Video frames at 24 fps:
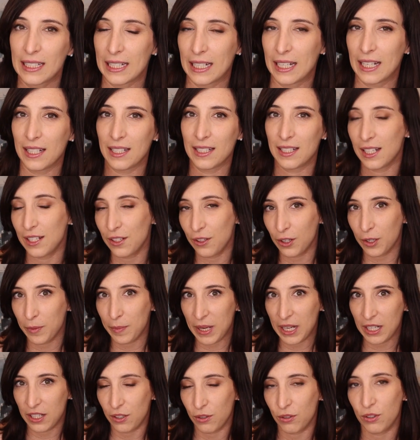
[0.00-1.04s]
to continue to
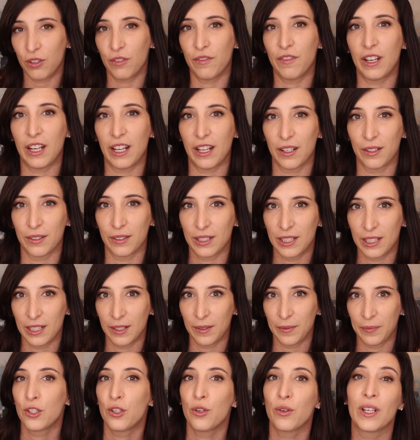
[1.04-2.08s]
make YouTube videos,
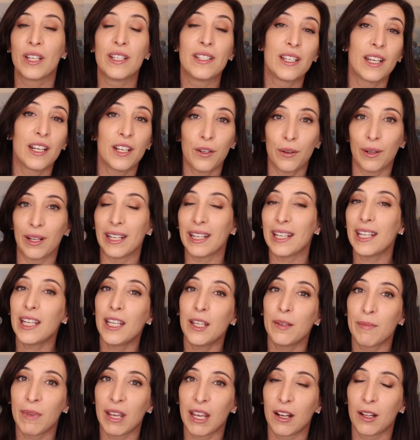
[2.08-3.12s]
to continue to
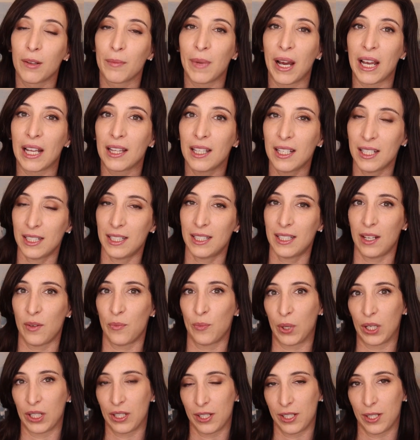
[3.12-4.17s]
email my list and
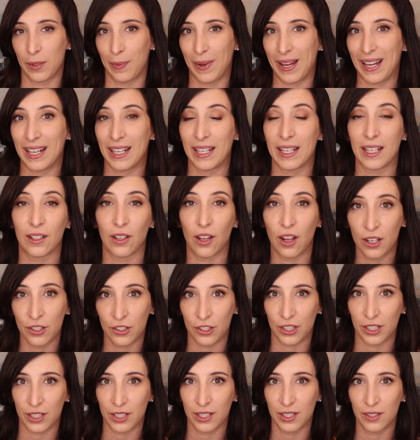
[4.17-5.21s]
participate in
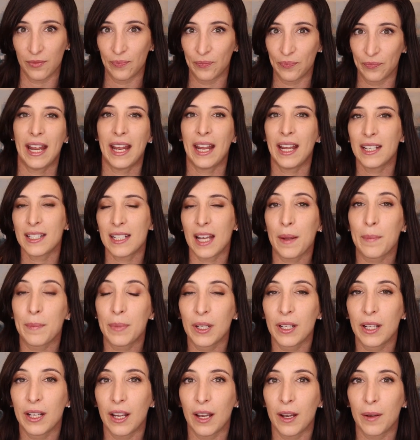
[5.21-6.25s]
launches, and I'm
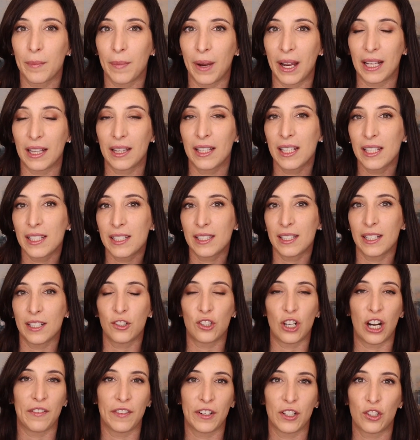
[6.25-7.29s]
building up my list and
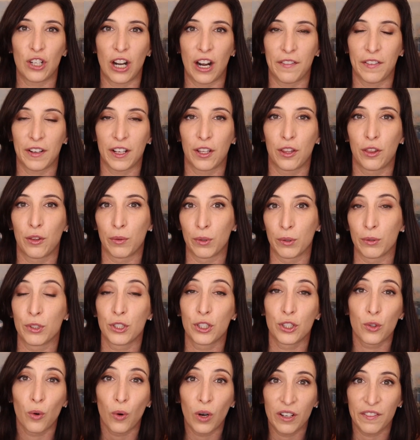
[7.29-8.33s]
driving traffic through
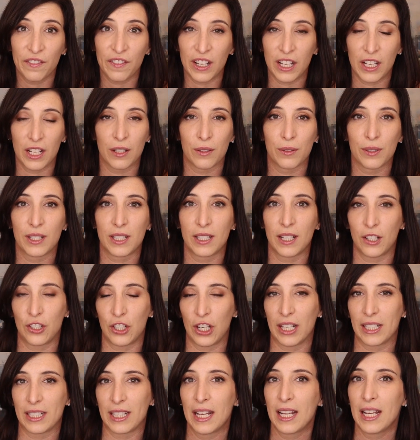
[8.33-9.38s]
short videos such
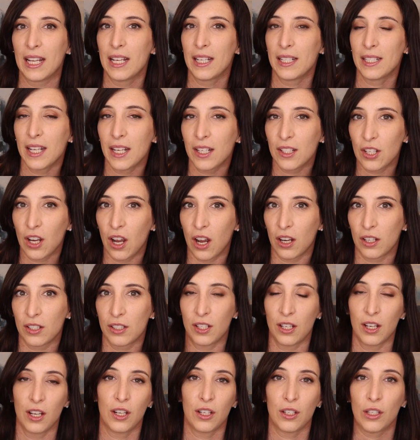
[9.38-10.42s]
as
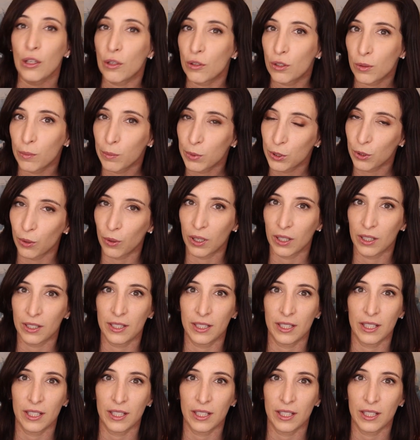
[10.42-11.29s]
TikToks, YouTube Shorts,